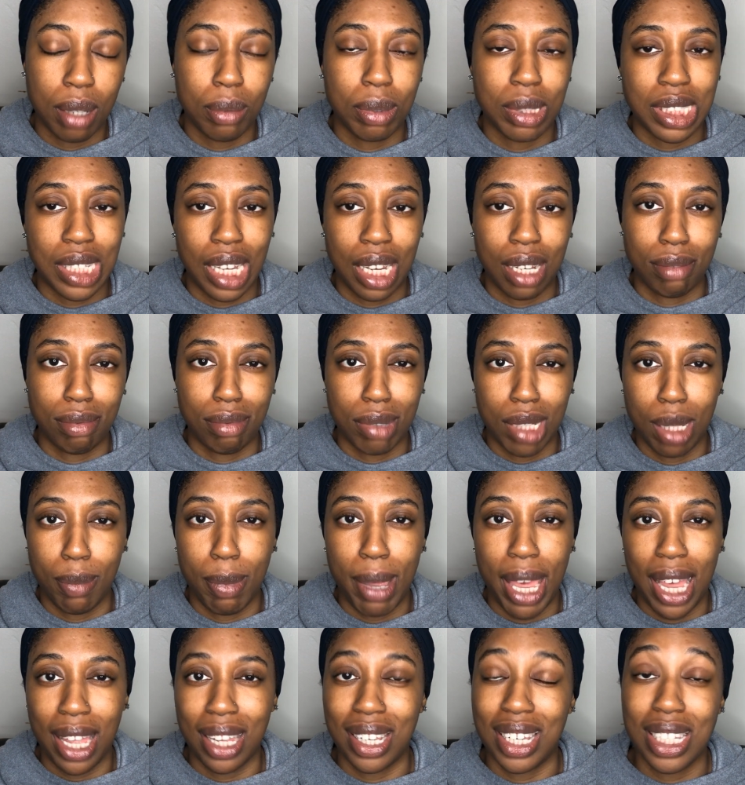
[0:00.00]
It was like really
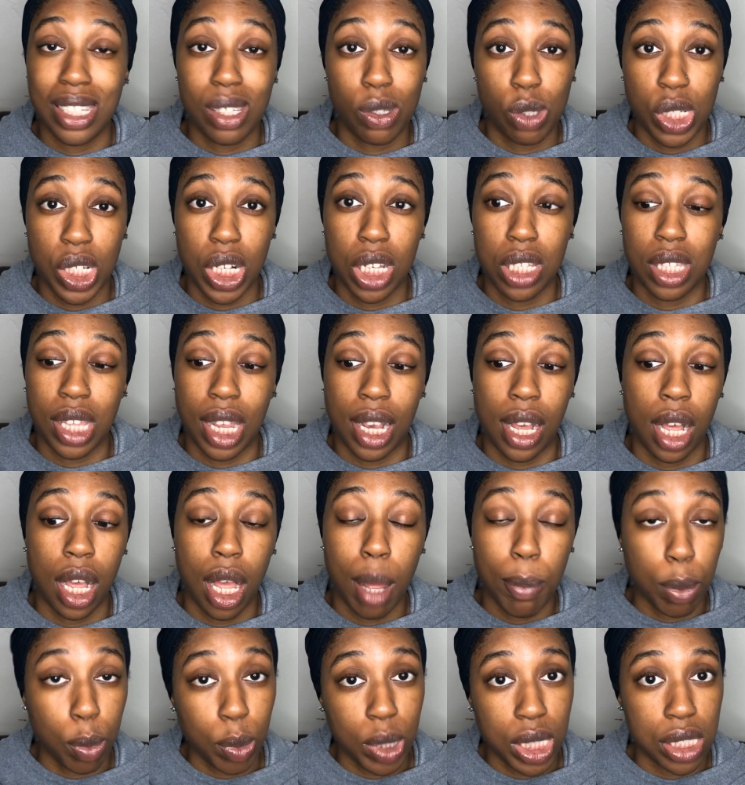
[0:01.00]
bad. This is just like a
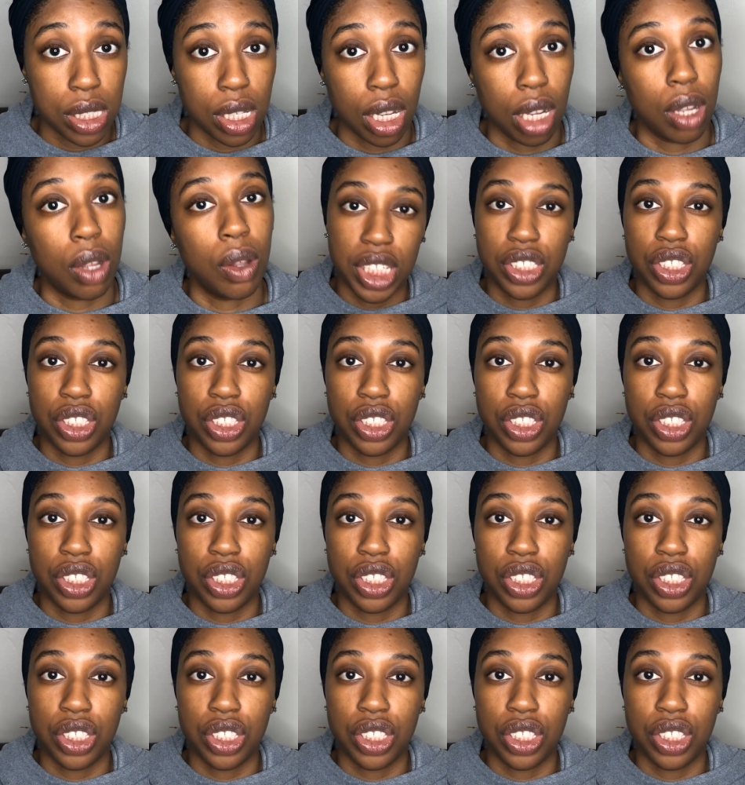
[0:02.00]
couple weeks ago.